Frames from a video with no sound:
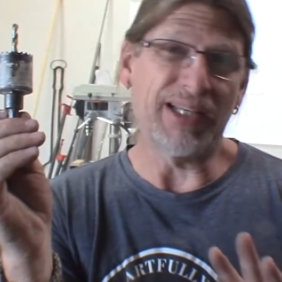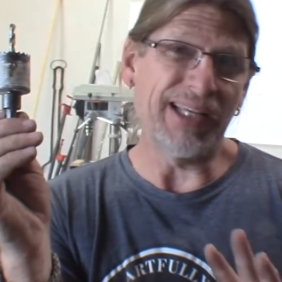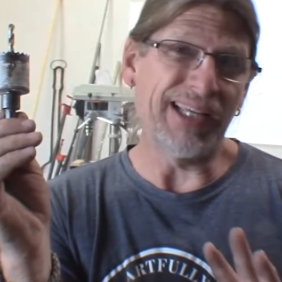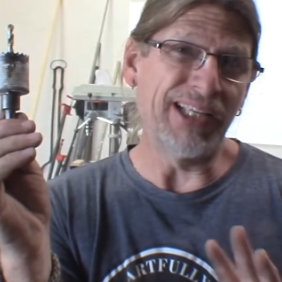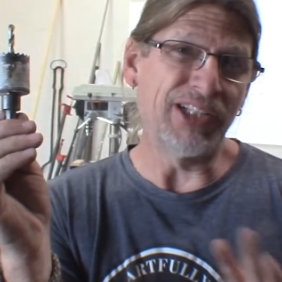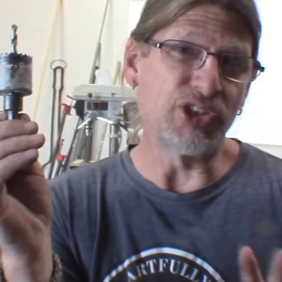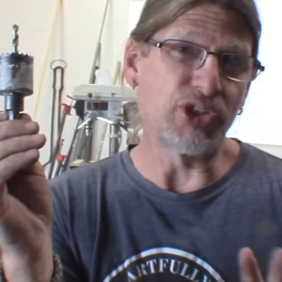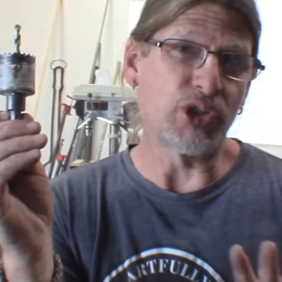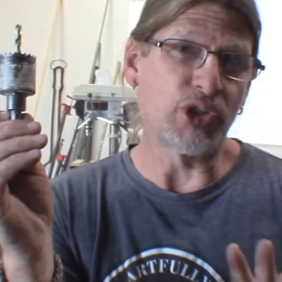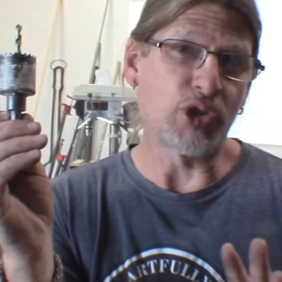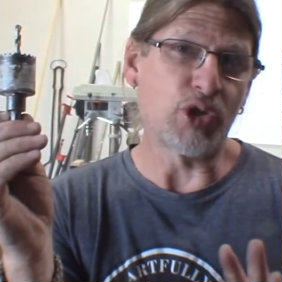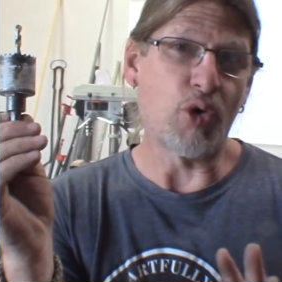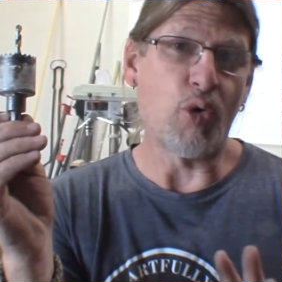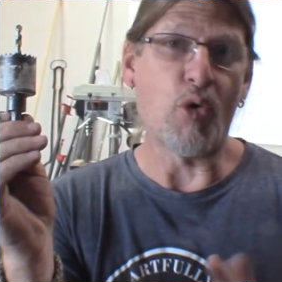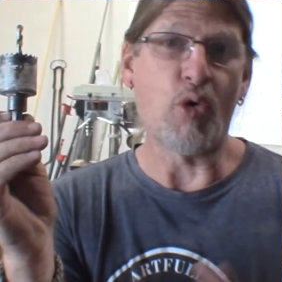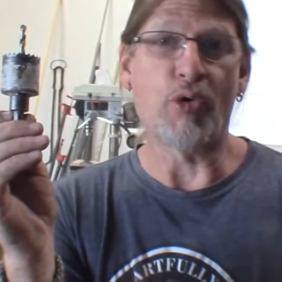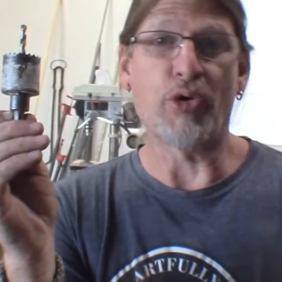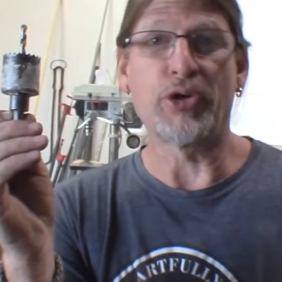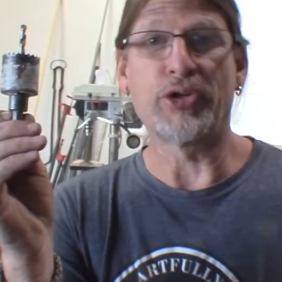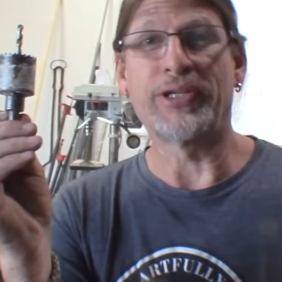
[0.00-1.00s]
inches to
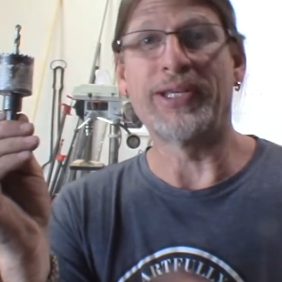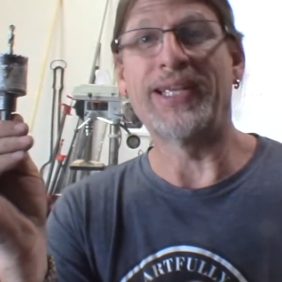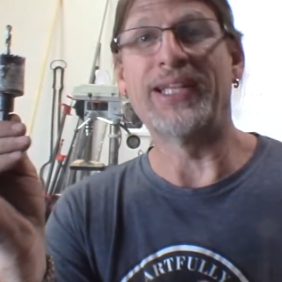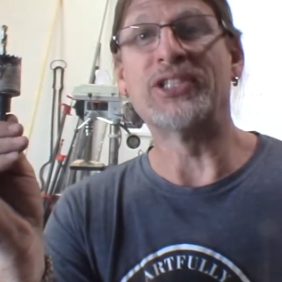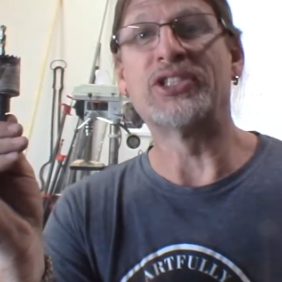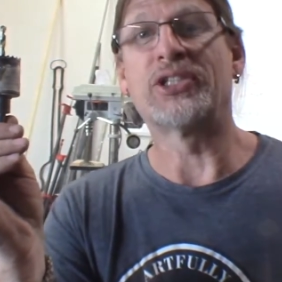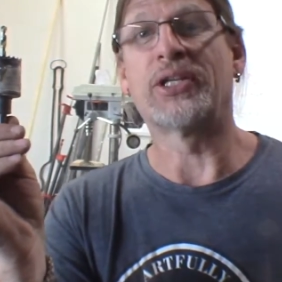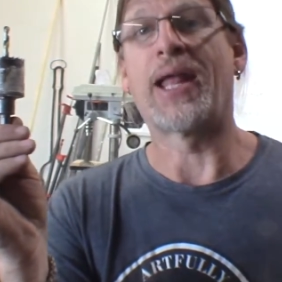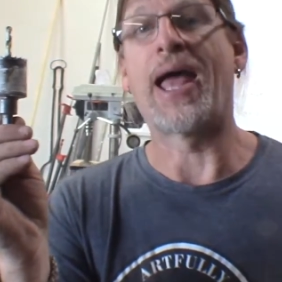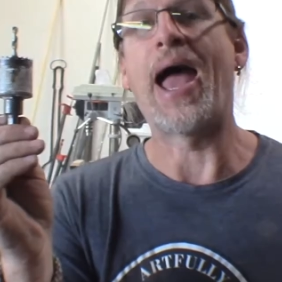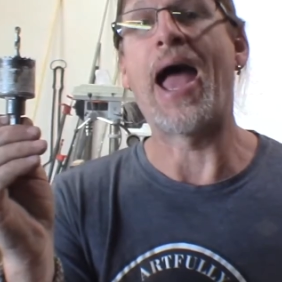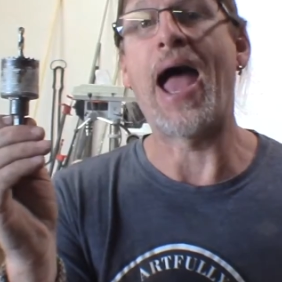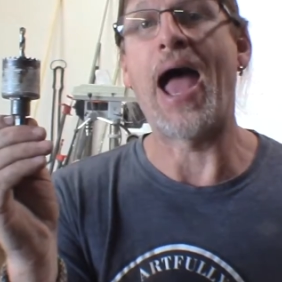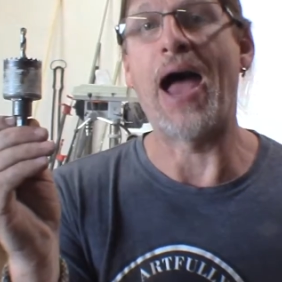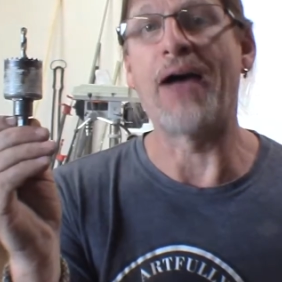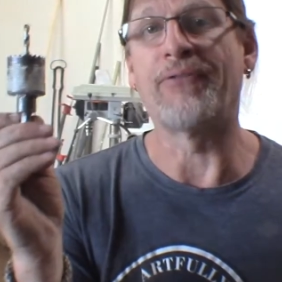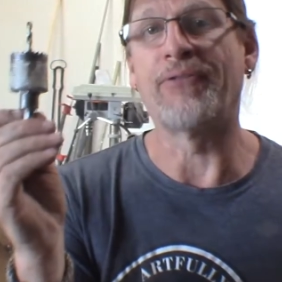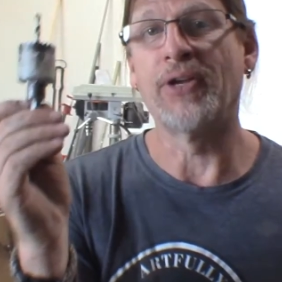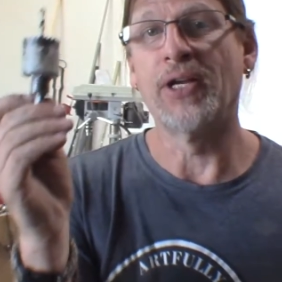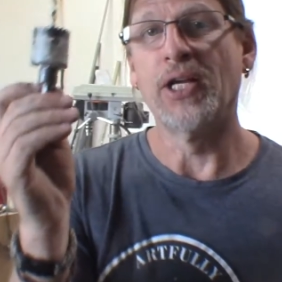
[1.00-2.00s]
1.5
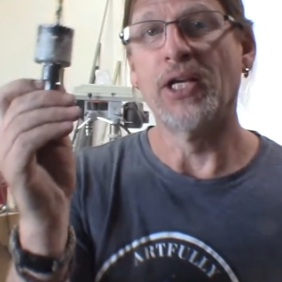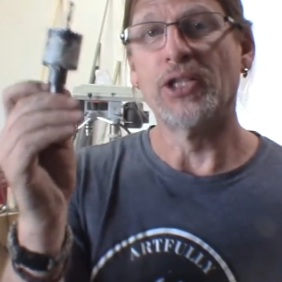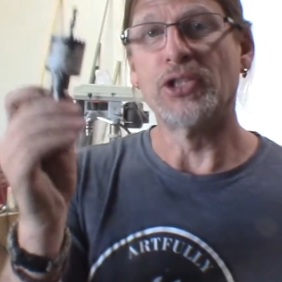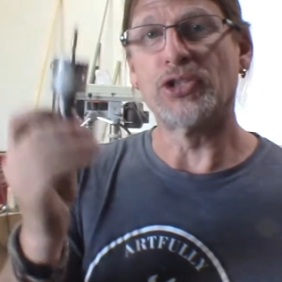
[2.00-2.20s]
inches.